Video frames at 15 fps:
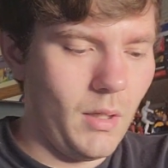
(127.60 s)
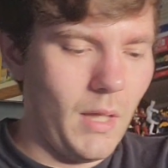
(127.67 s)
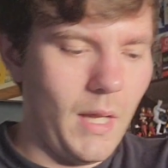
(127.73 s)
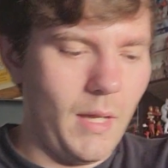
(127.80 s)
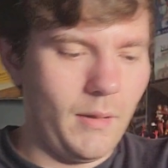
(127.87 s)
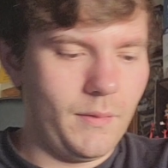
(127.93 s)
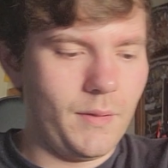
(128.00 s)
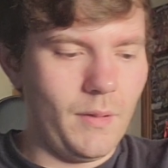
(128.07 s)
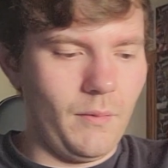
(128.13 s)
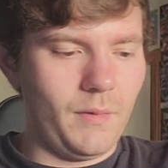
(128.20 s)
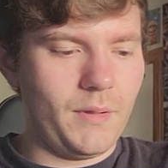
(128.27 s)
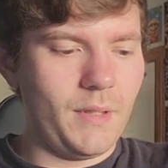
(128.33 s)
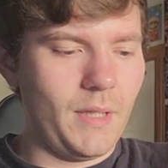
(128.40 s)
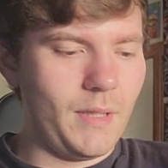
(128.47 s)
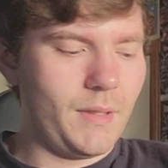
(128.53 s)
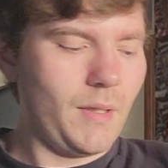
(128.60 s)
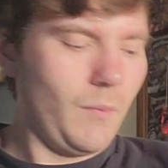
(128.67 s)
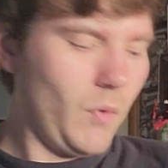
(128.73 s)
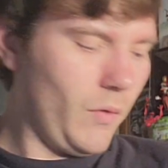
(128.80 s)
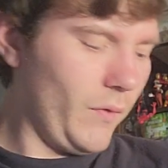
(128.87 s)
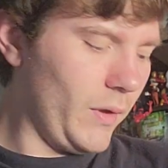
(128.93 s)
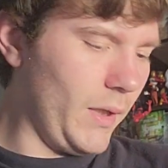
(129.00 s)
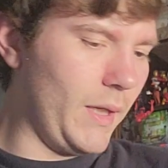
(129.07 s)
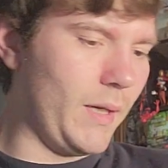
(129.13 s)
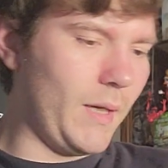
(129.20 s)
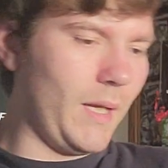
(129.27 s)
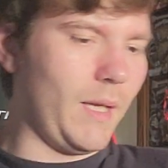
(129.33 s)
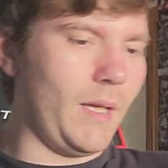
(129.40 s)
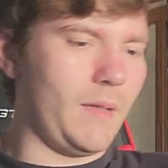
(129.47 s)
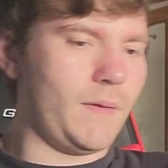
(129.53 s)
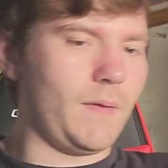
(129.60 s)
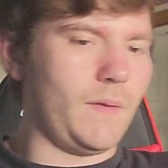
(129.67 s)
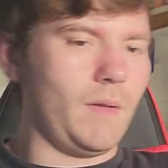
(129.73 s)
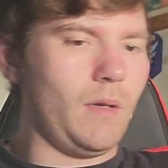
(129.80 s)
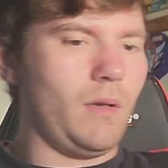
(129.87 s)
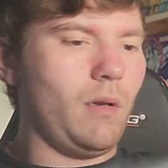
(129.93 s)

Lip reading: Yeah, so it's like somewhat related, I guess.